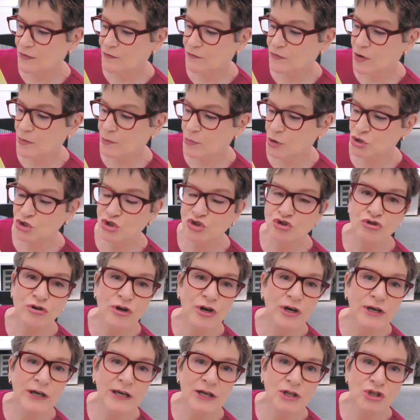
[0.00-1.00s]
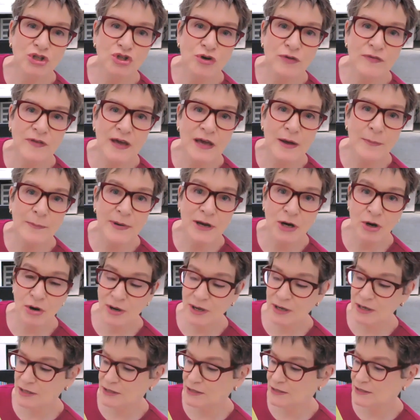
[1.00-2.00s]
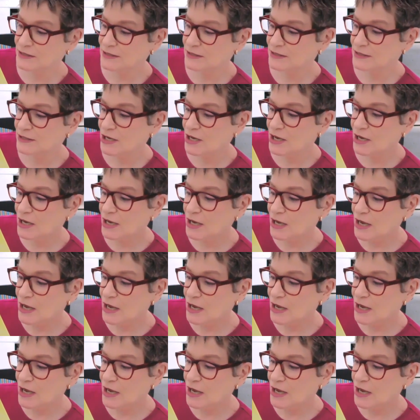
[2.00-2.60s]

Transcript: from Australia to the Americas.